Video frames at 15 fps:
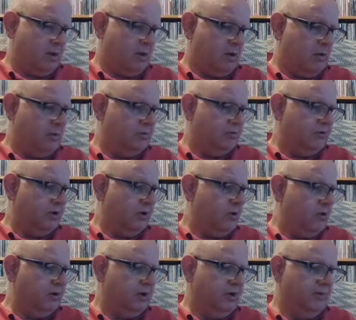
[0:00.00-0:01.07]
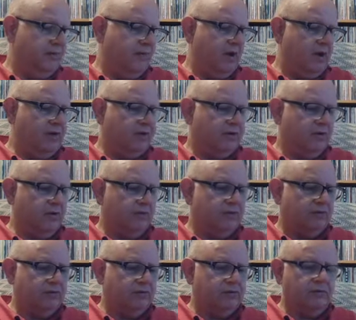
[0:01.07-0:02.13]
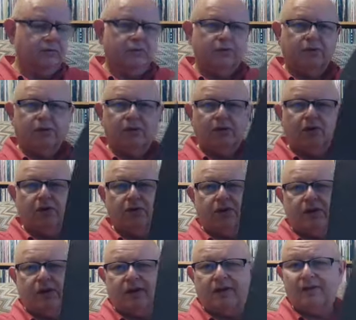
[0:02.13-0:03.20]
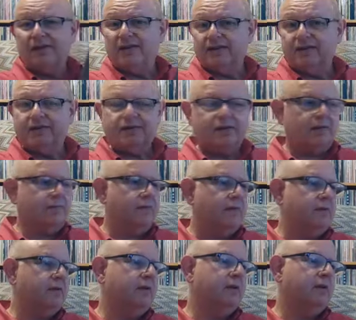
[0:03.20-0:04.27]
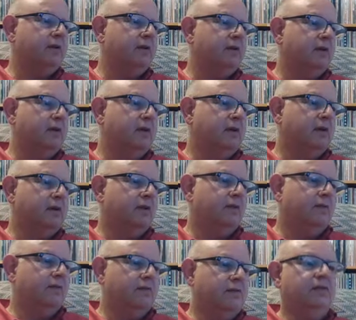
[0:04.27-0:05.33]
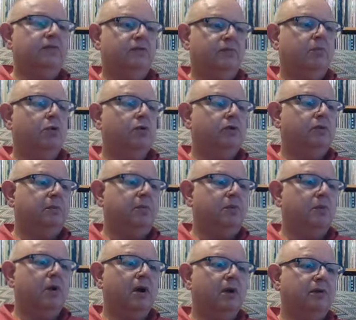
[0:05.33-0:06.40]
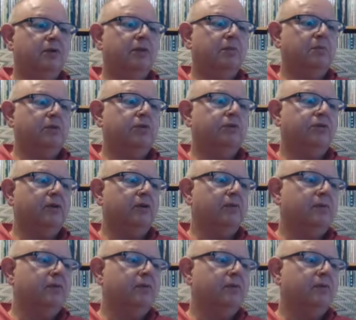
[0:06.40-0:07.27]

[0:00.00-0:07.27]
Well, it was recorded at various concerts in early 1970. Features Born to Be Wild and The Pusher.